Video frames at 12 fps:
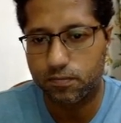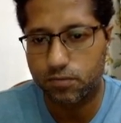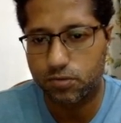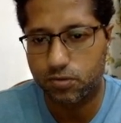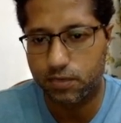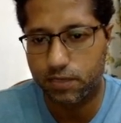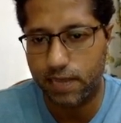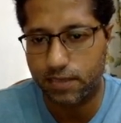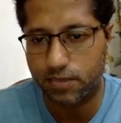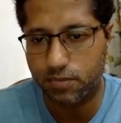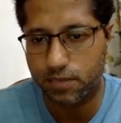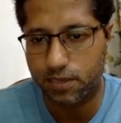so it has
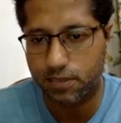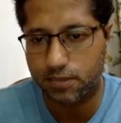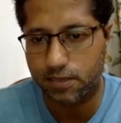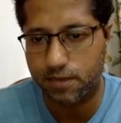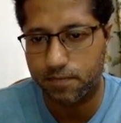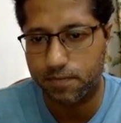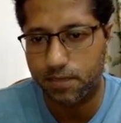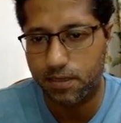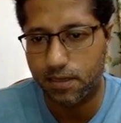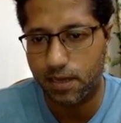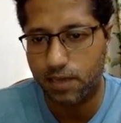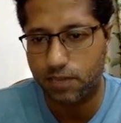to be case that
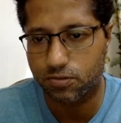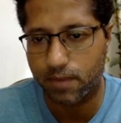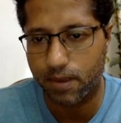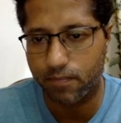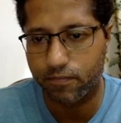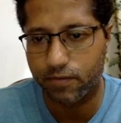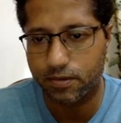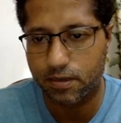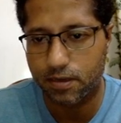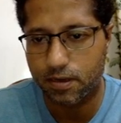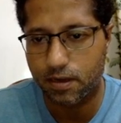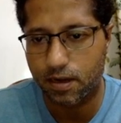B has to map with
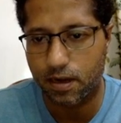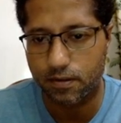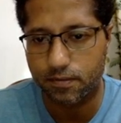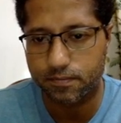R.